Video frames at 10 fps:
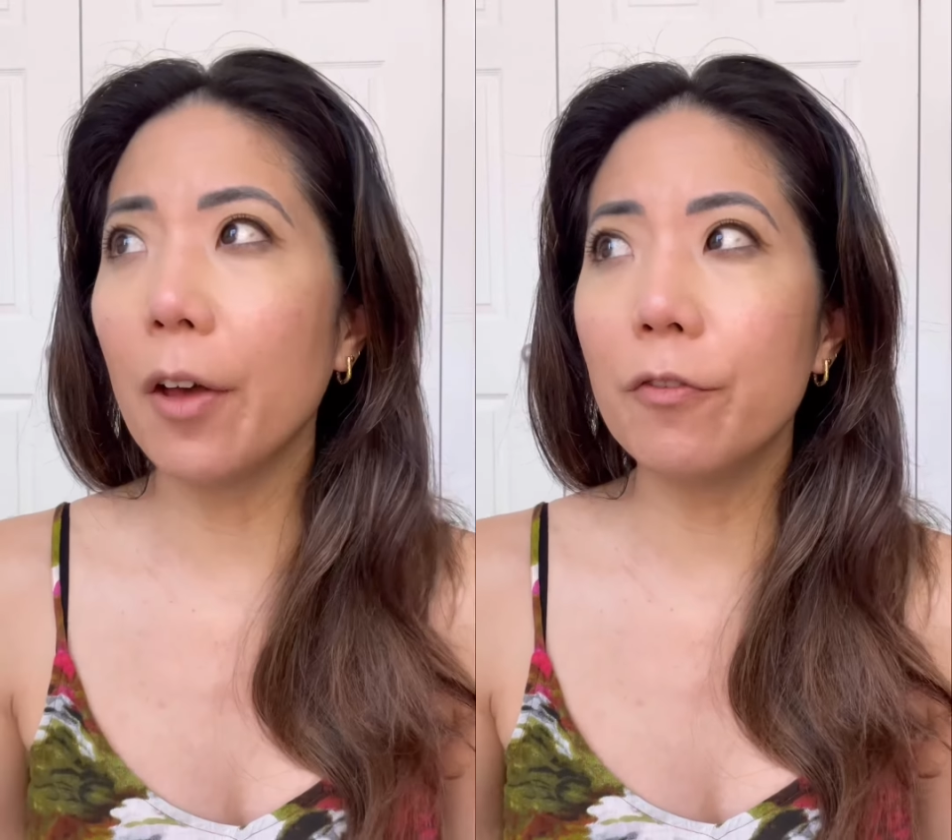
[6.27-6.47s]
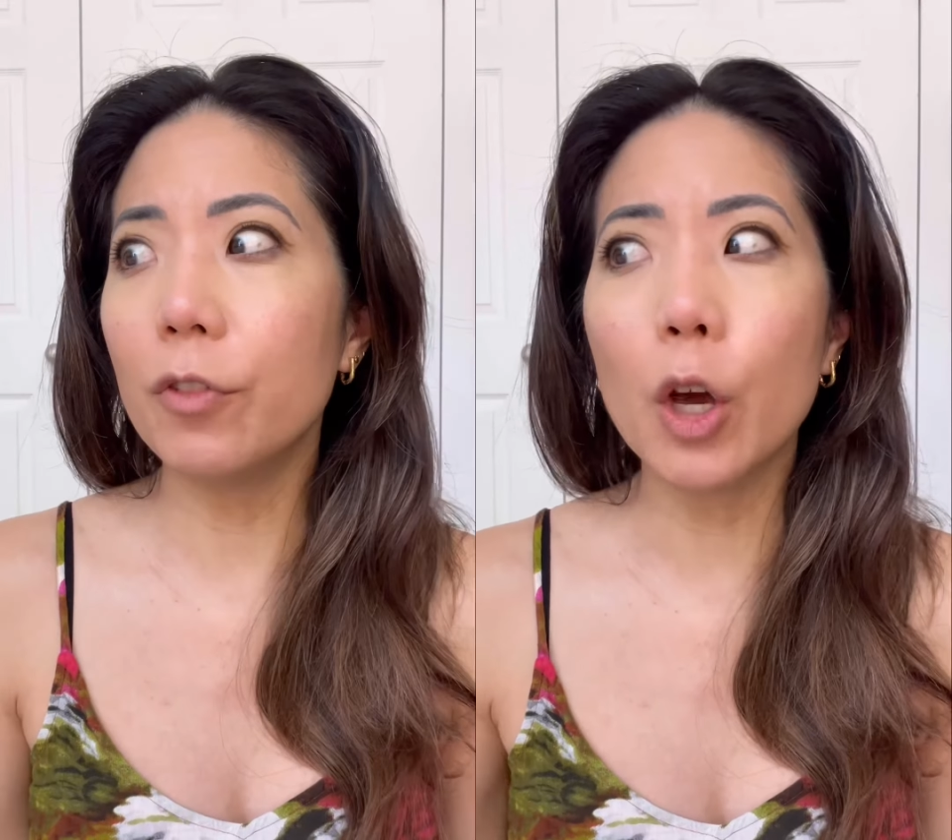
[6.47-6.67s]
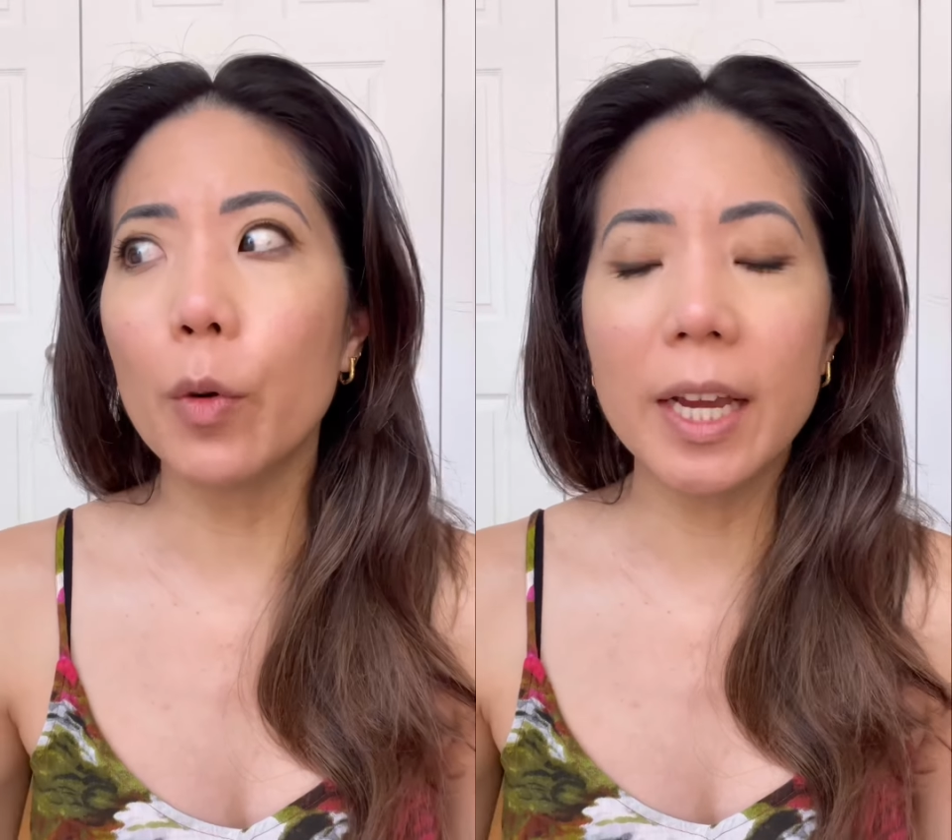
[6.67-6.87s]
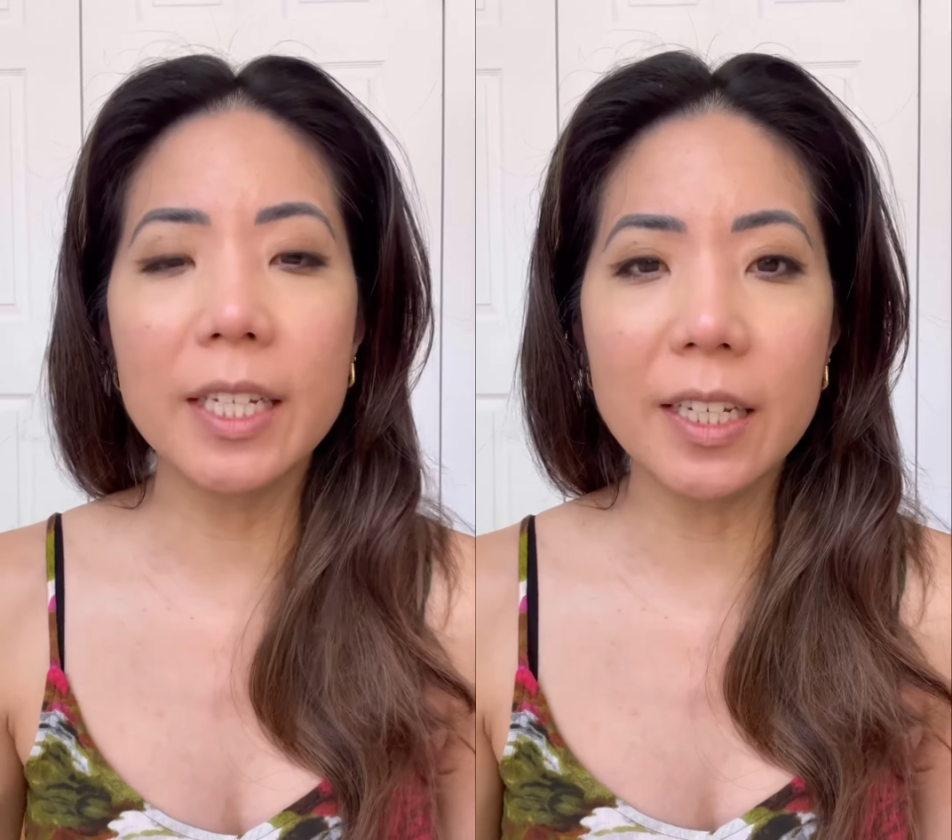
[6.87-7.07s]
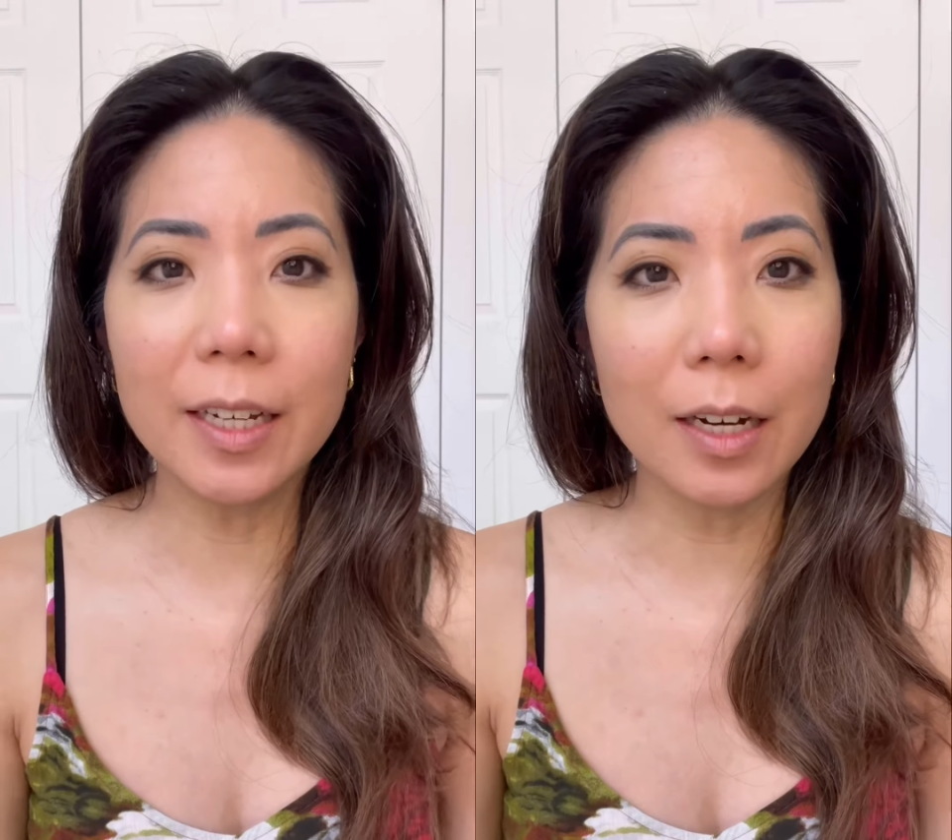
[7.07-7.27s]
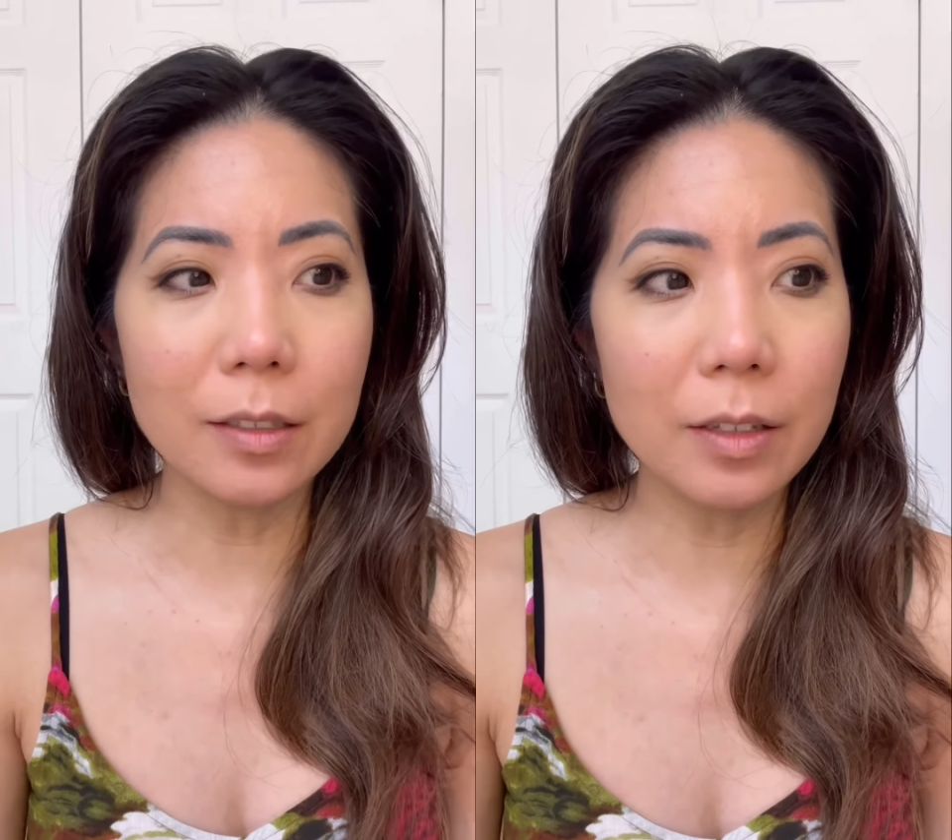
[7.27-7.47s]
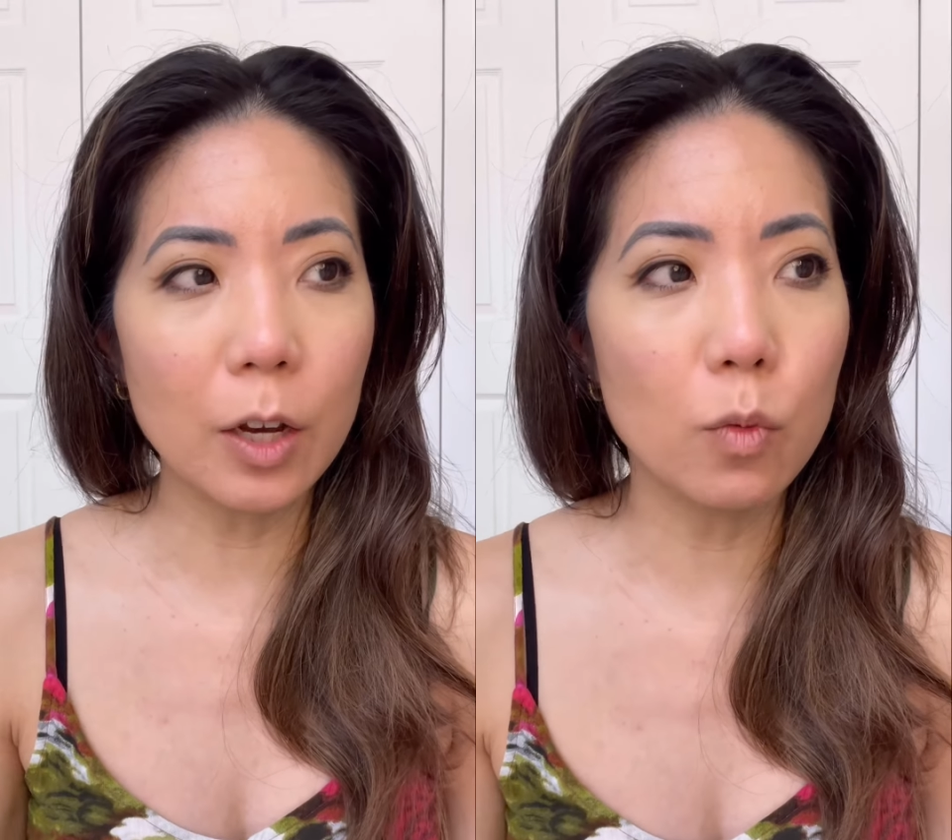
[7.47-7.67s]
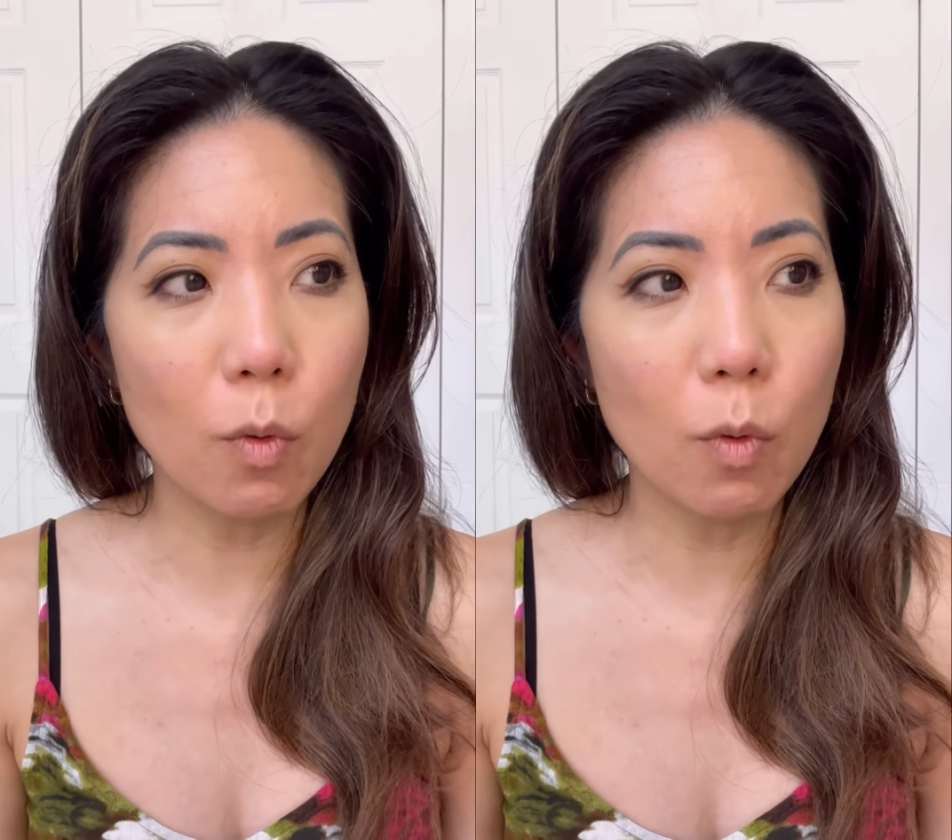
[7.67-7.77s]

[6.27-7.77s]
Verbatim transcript: have no idea. Like,